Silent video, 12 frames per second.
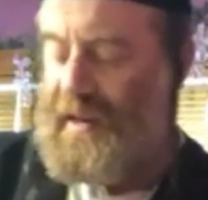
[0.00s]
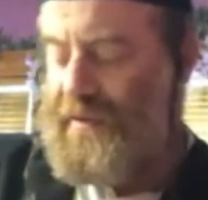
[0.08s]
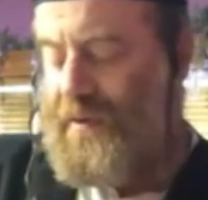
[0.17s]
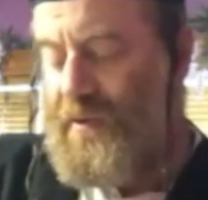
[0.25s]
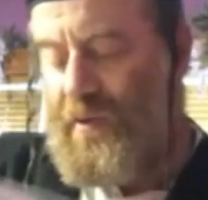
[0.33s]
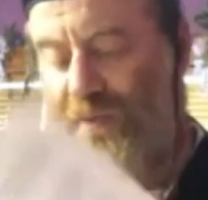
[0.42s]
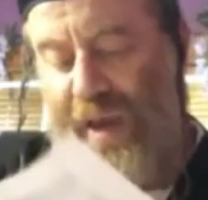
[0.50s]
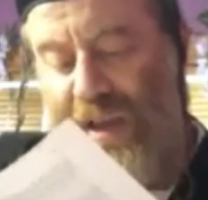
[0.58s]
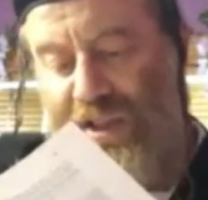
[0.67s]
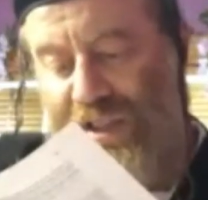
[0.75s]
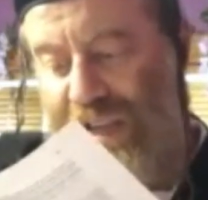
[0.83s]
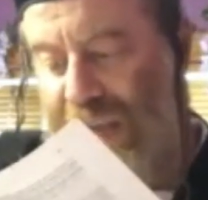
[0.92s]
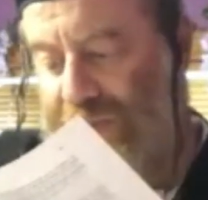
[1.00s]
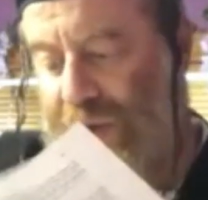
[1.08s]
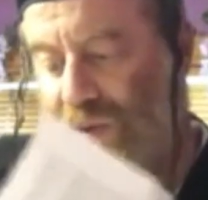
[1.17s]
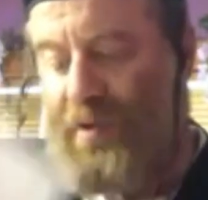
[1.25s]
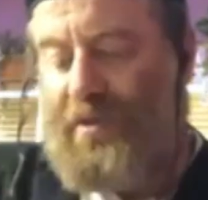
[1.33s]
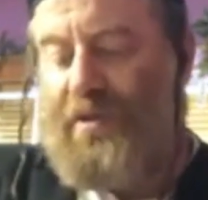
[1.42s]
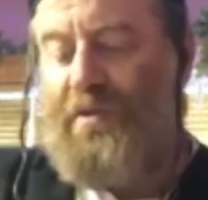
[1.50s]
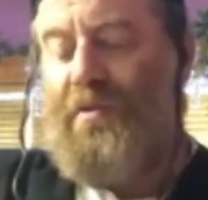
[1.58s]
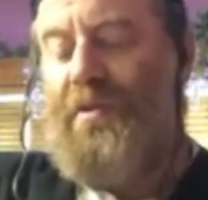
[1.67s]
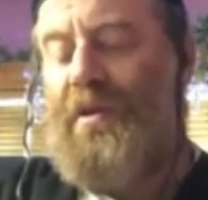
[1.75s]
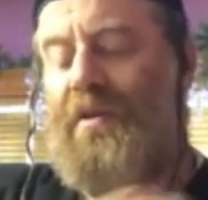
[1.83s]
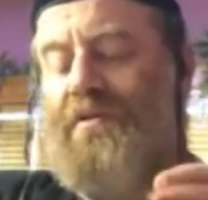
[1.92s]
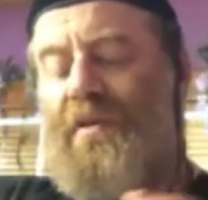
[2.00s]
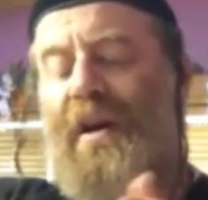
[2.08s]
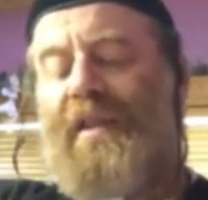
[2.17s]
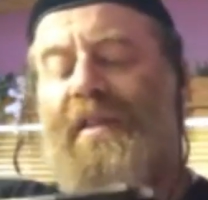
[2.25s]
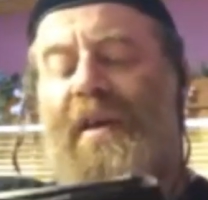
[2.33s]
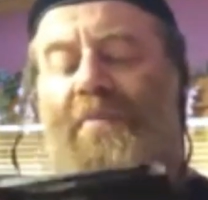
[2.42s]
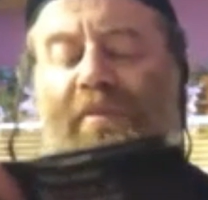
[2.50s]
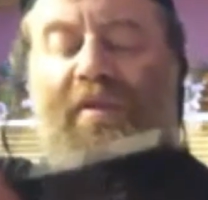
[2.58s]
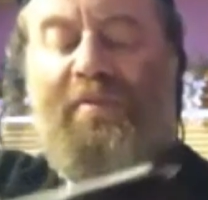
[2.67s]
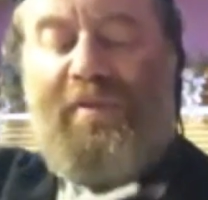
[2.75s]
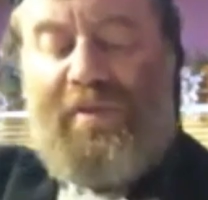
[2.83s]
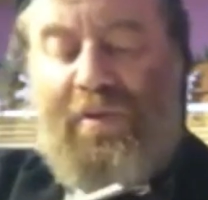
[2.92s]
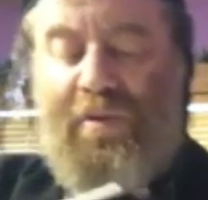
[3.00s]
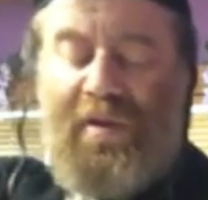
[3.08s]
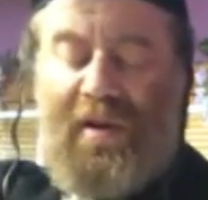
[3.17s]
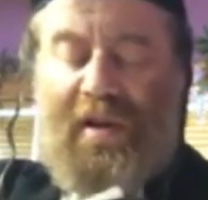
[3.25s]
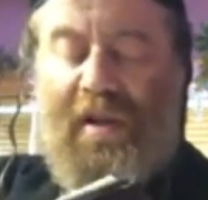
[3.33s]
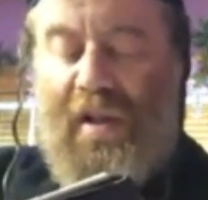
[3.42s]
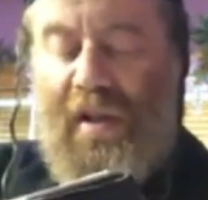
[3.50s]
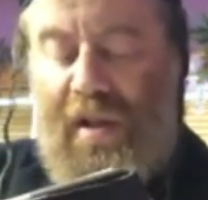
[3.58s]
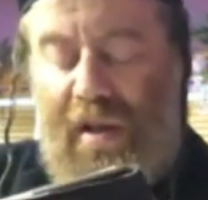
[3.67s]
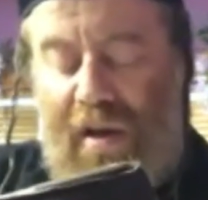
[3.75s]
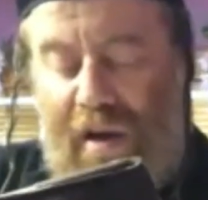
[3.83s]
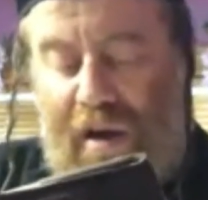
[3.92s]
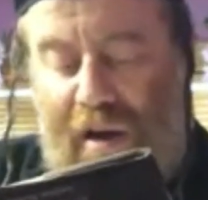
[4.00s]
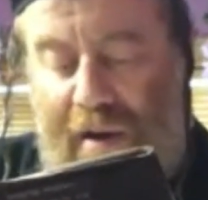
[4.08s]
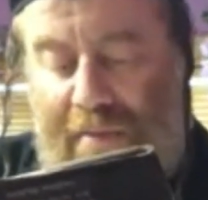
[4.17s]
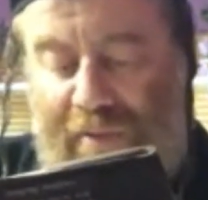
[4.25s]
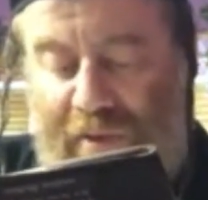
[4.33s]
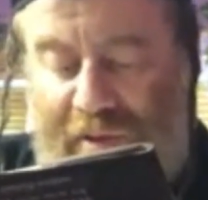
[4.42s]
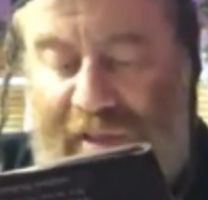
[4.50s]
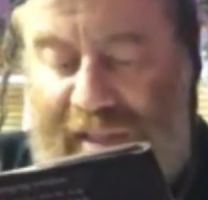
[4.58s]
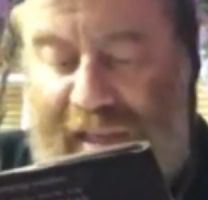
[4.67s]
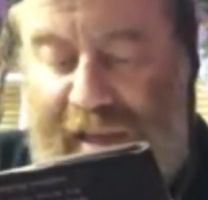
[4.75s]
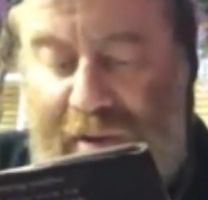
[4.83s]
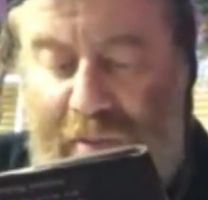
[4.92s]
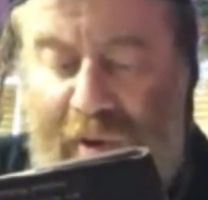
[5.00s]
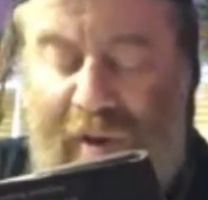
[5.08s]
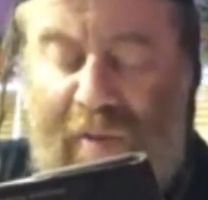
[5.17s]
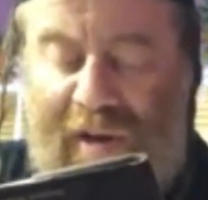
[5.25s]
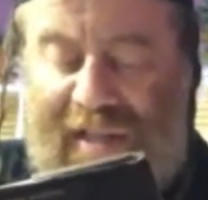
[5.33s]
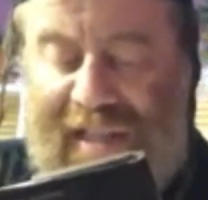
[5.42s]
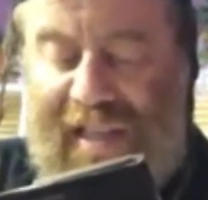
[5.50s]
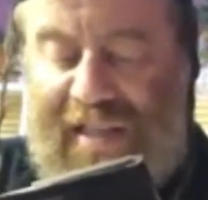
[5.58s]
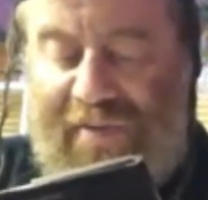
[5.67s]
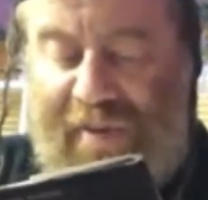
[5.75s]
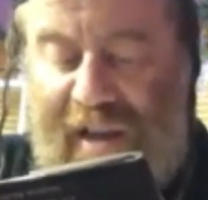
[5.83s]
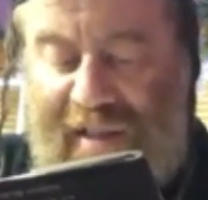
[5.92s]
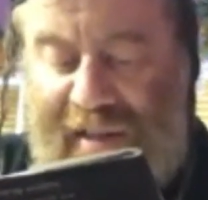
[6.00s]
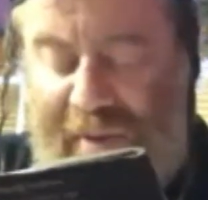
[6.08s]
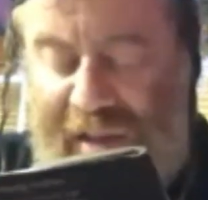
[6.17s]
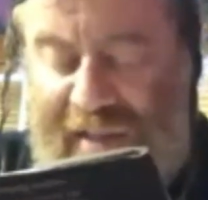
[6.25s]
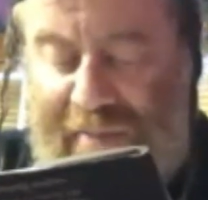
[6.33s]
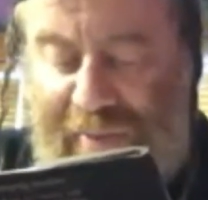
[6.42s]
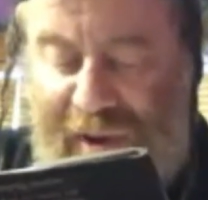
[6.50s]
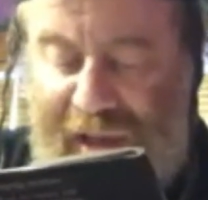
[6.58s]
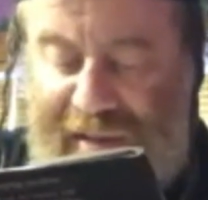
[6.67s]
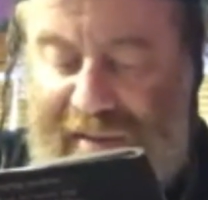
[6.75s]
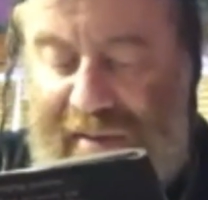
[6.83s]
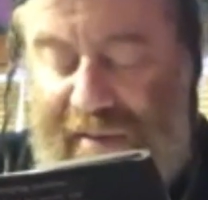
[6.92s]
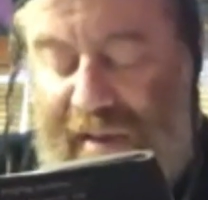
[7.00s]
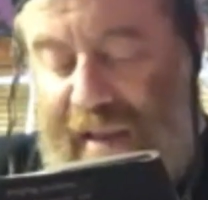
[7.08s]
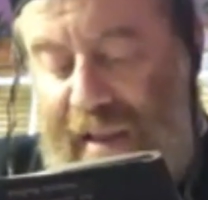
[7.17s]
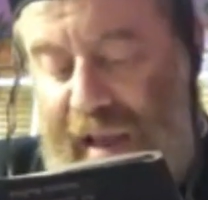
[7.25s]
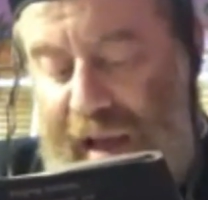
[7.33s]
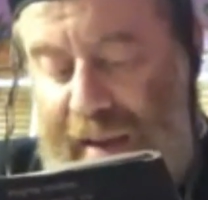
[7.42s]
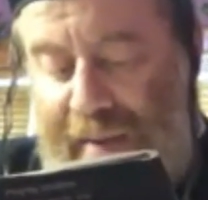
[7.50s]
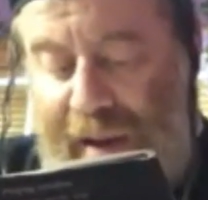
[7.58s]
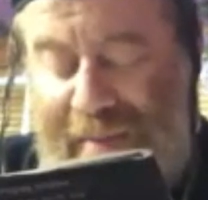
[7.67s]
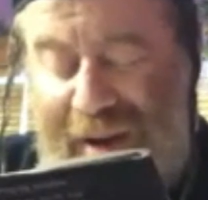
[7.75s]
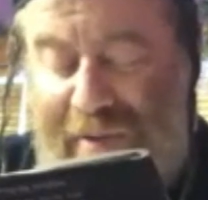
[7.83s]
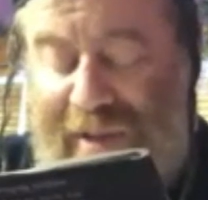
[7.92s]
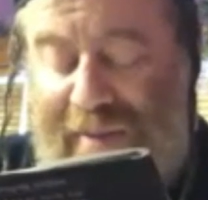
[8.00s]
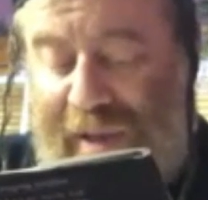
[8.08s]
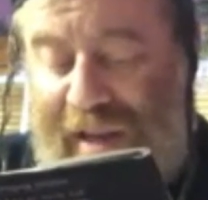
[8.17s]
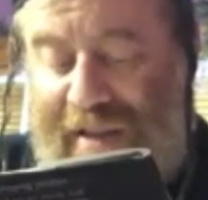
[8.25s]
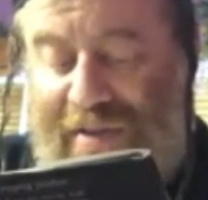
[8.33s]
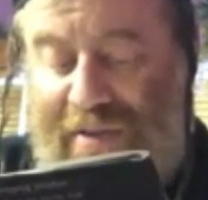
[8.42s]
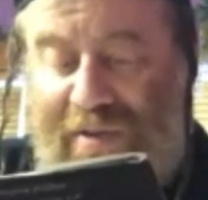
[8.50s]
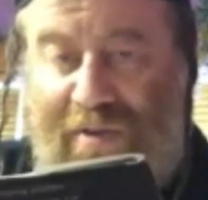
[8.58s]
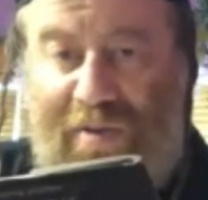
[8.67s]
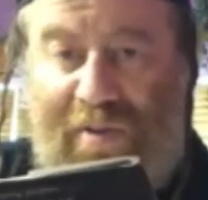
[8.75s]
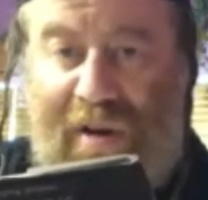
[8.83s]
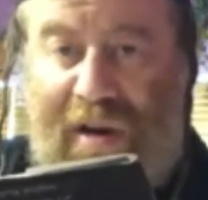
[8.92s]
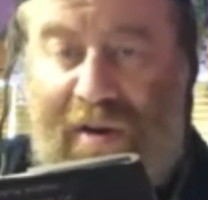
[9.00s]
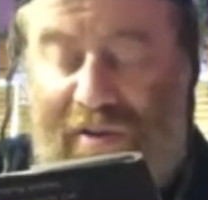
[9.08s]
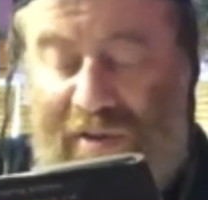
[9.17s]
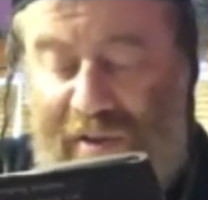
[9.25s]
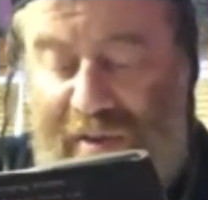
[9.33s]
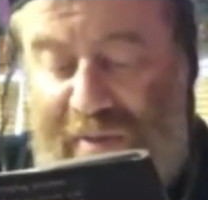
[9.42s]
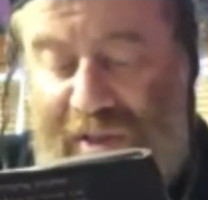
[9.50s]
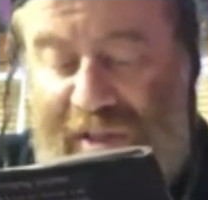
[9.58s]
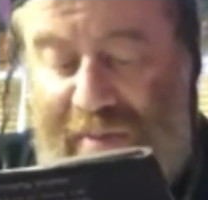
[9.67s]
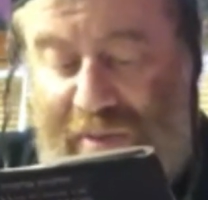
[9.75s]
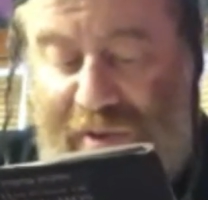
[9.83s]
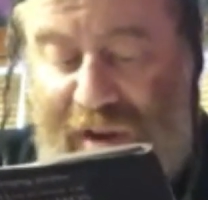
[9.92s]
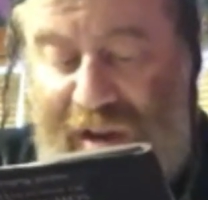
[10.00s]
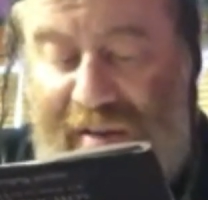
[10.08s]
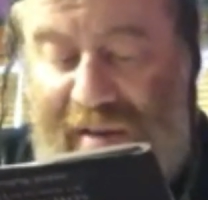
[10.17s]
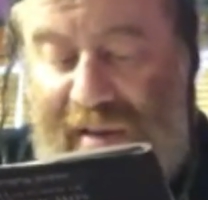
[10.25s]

few pages and we go to addendum 2 to see what is classified as a bread. And I was planning to do also the Mishnah Berurah,